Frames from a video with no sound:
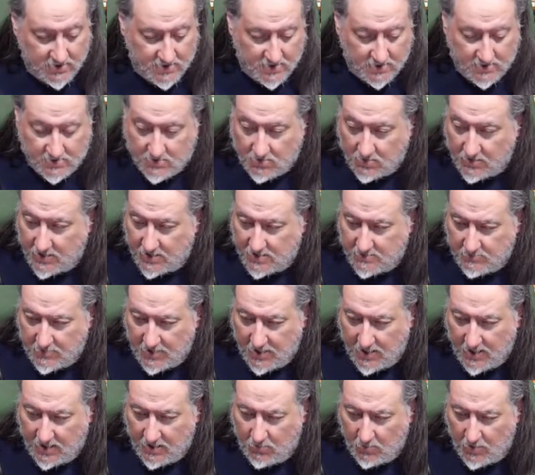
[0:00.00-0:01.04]
intrigues
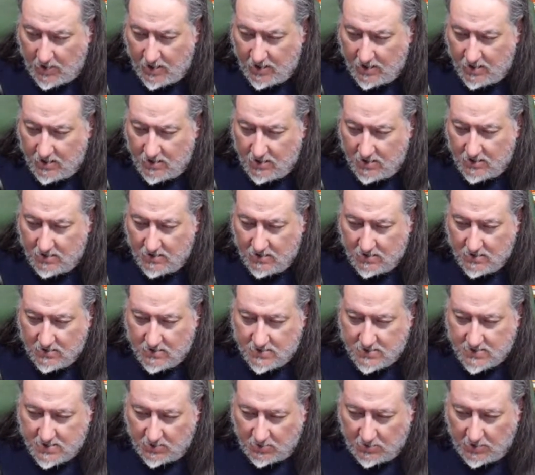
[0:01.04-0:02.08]
me anyway.
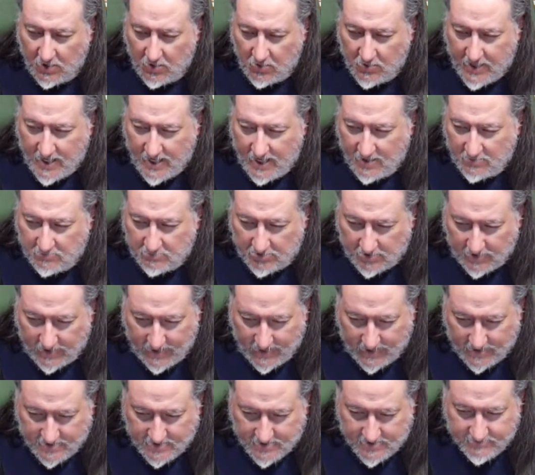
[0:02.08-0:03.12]
So locate
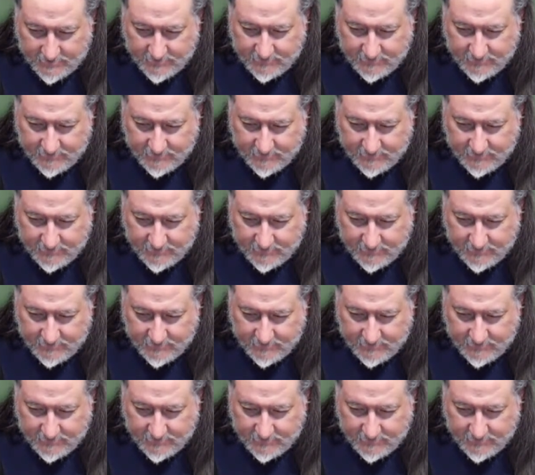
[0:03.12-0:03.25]
plants.